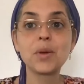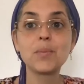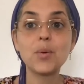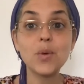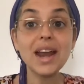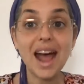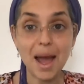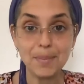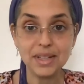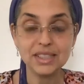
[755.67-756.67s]
But what
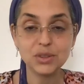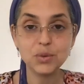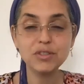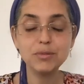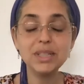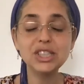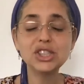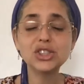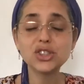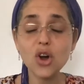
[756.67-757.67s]
happens? We've been
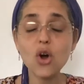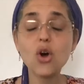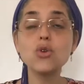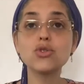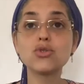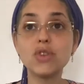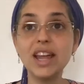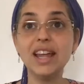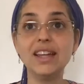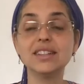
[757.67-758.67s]
so
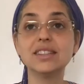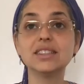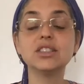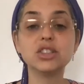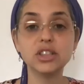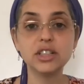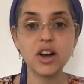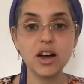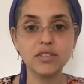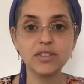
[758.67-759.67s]
trained to turn it
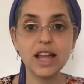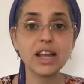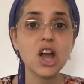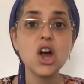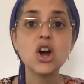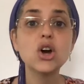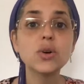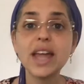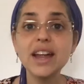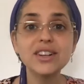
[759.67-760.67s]
off. Like, who
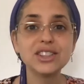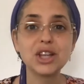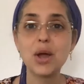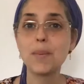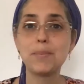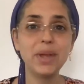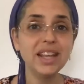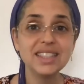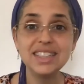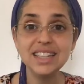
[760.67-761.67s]
cares?
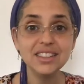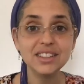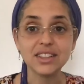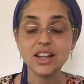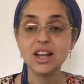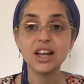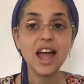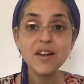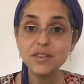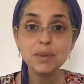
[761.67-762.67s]
Big deal.
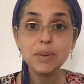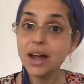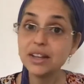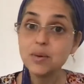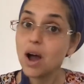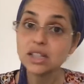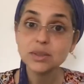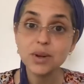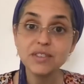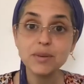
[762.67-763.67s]
Everybody walks
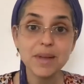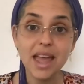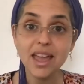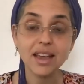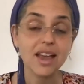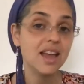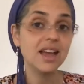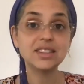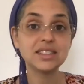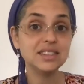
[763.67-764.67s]
away from cake.
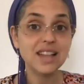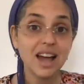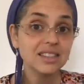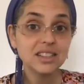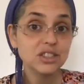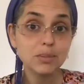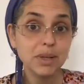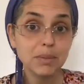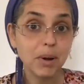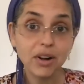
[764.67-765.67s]
It's not such a
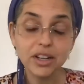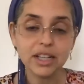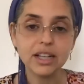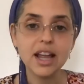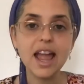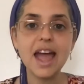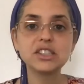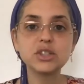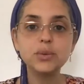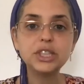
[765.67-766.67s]
big party.
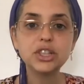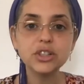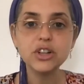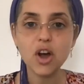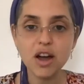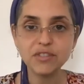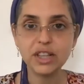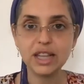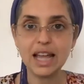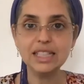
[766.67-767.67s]
And so we turn off
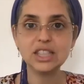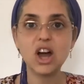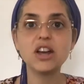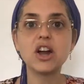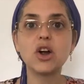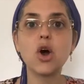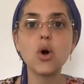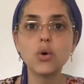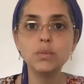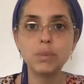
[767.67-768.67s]
the lights on our
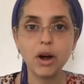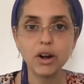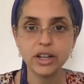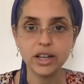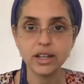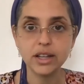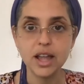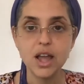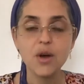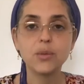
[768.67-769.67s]
own party.
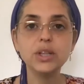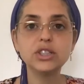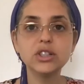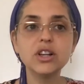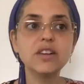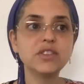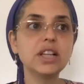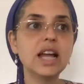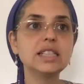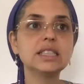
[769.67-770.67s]
We turn off the
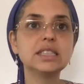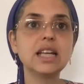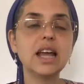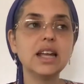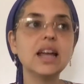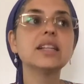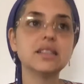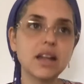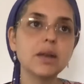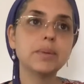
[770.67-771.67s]
lights and say, it's
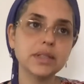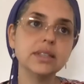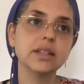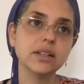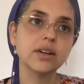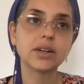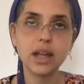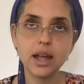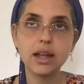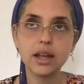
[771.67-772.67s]
not a big deal,
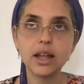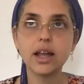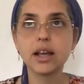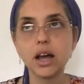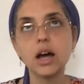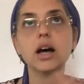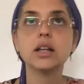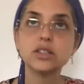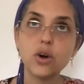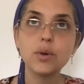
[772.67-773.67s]
okay? Like,
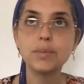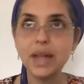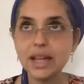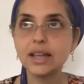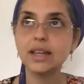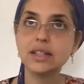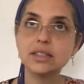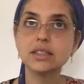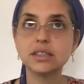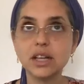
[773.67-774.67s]
don't make it
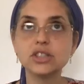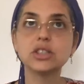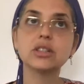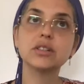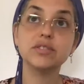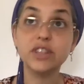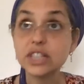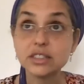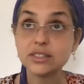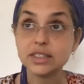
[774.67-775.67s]
into such a
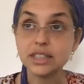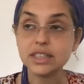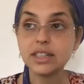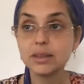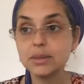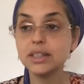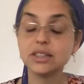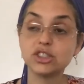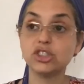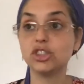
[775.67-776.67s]
victory. I mean,
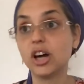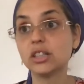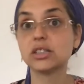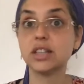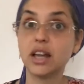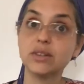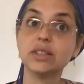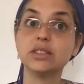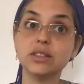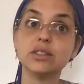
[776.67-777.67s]
it's just
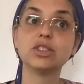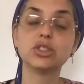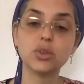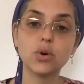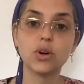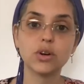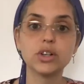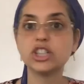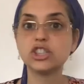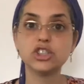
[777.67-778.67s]
going to the store, or
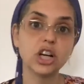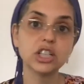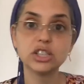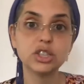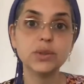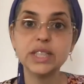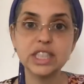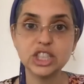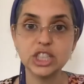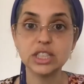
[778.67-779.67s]
it's just doing
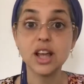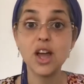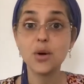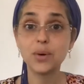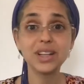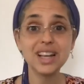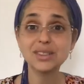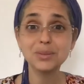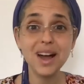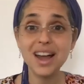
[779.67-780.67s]
dishes. Well, guess
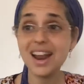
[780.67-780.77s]
what?